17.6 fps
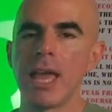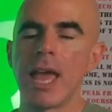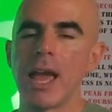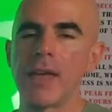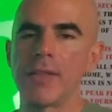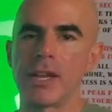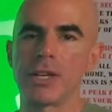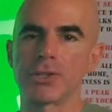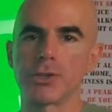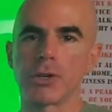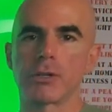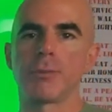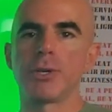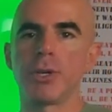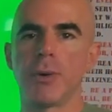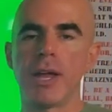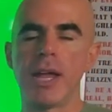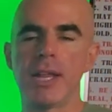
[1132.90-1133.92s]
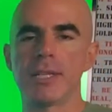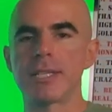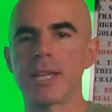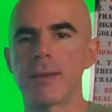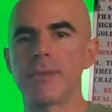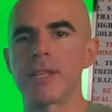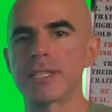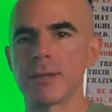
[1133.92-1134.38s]
And that instructor would know ahead of
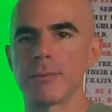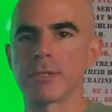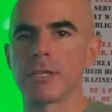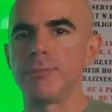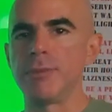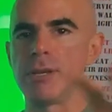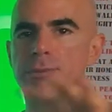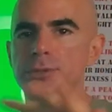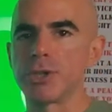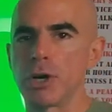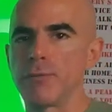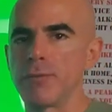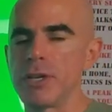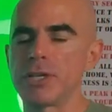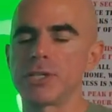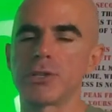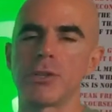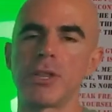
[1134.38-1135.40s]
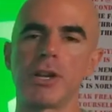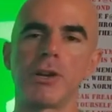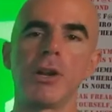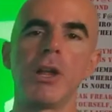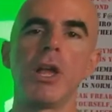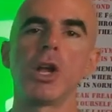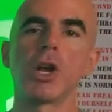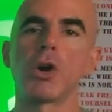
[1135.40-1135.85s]
time that someone's going to be observing, so they're
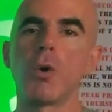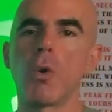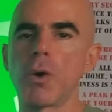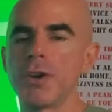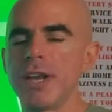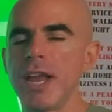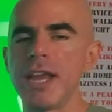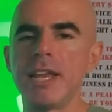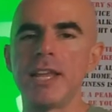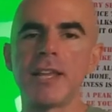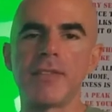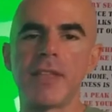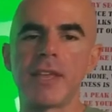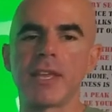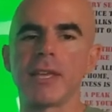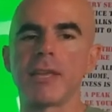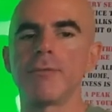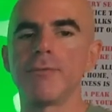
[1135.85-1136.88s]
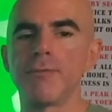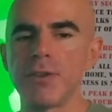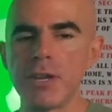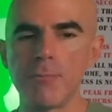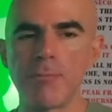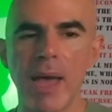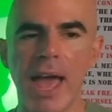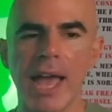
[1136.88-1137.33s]
coordinating and they can give
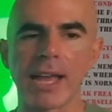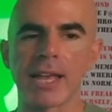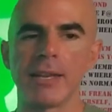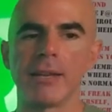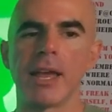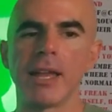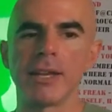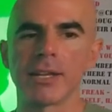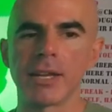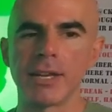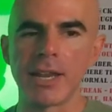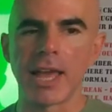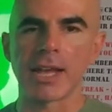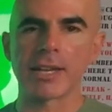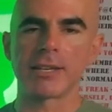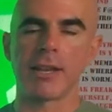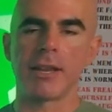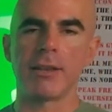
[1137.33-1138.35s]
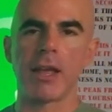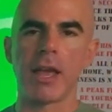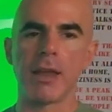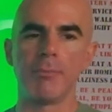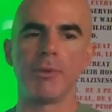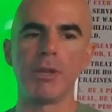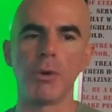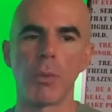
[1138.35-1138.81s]
feedback and, and connect and,
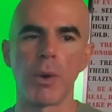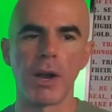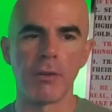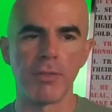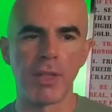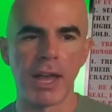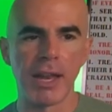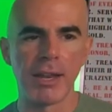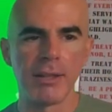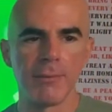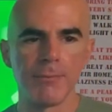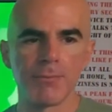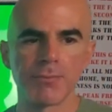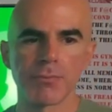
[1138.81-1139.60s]
and be aware of that.